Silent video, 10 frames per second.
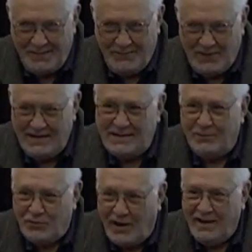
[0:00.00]
At least I'm
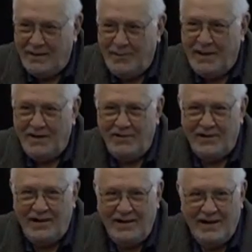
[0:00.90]
trying to be
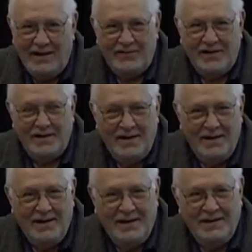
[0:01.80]
entertaining
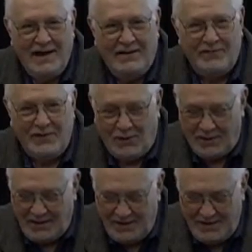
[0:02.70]
after all these.